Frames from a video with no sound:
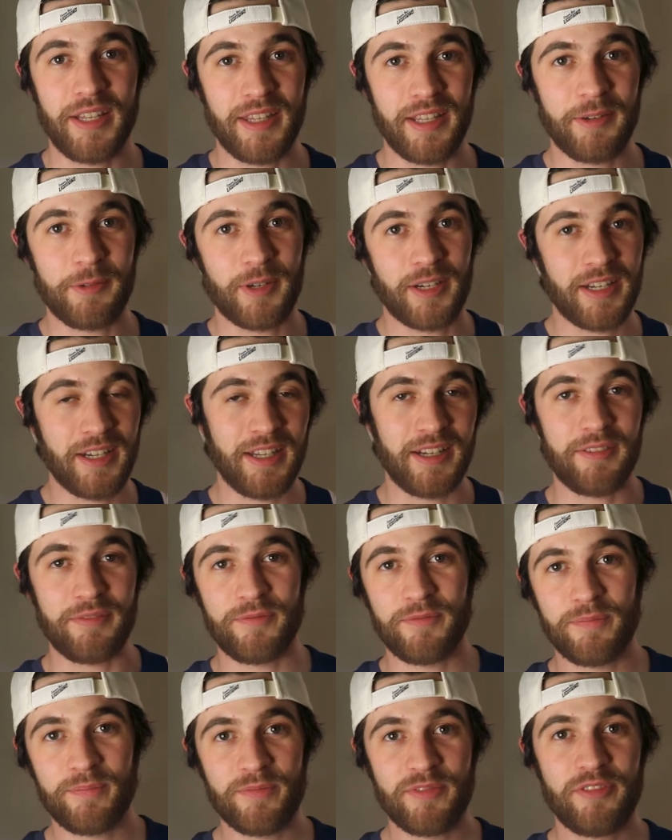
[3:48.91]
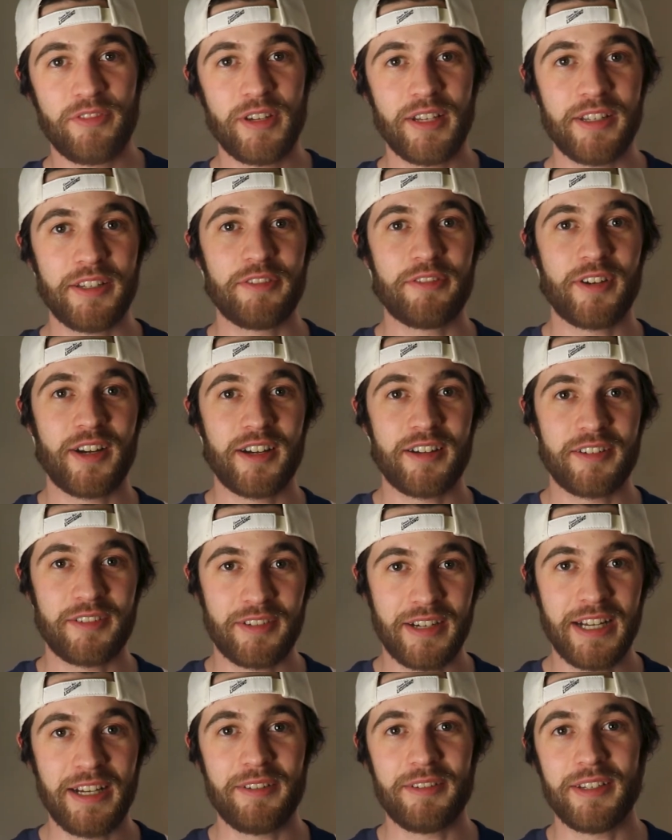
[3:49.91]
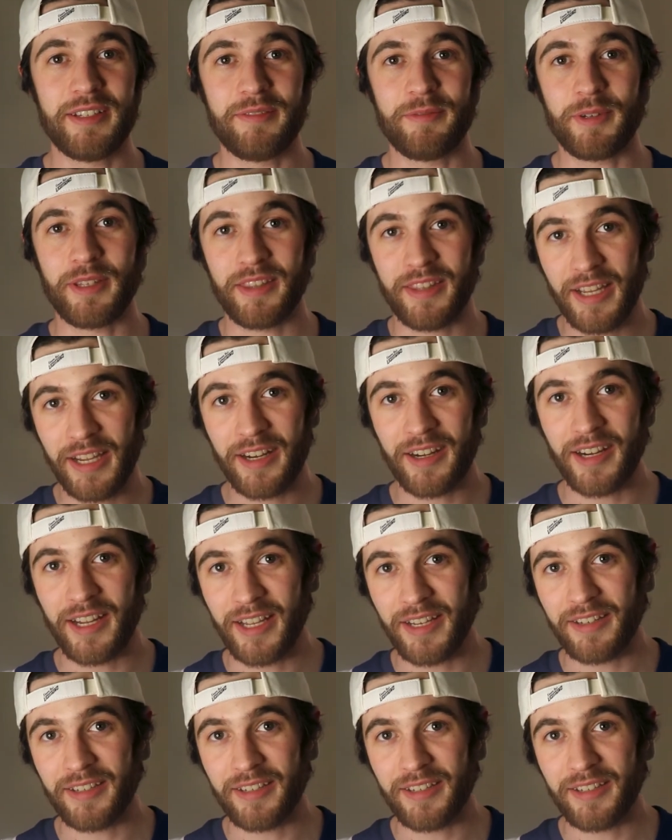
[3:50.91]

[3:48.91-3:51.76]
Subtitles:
They were kind of fiddly farting around in their